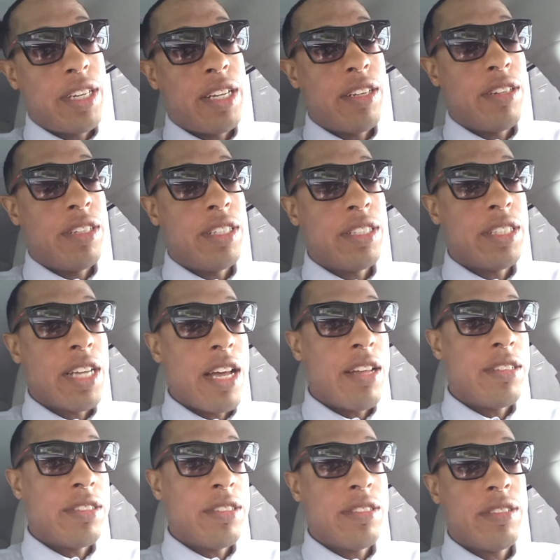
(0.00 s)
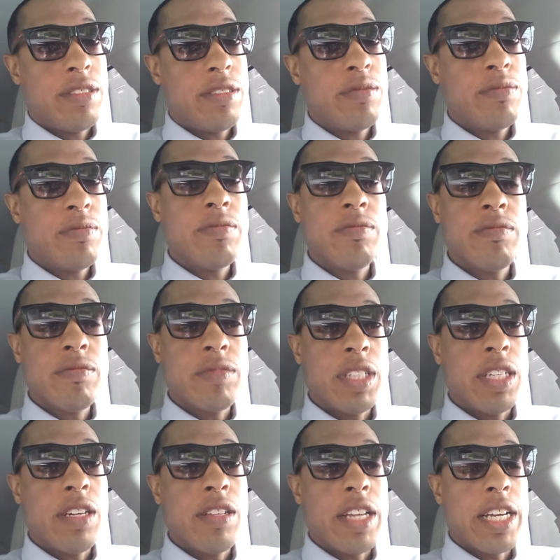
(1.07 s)
I know this sounds,
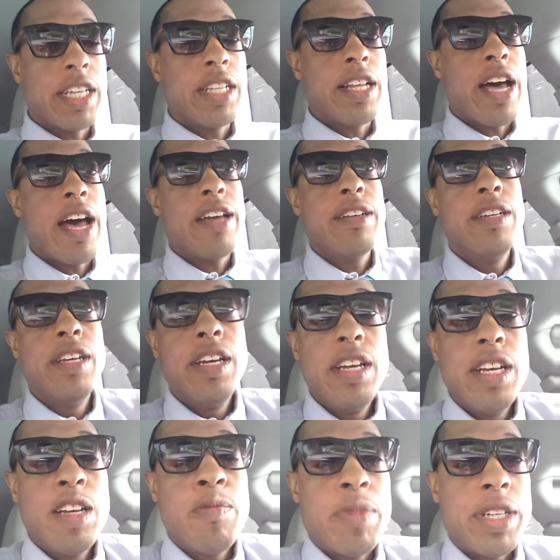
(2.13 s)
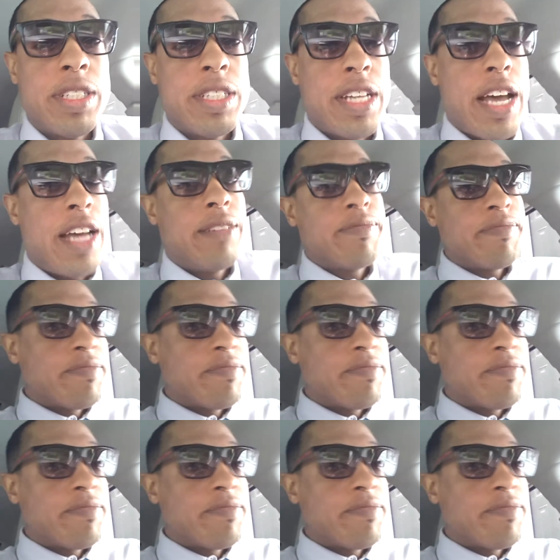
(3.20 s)
you know, like a lot, but it's not.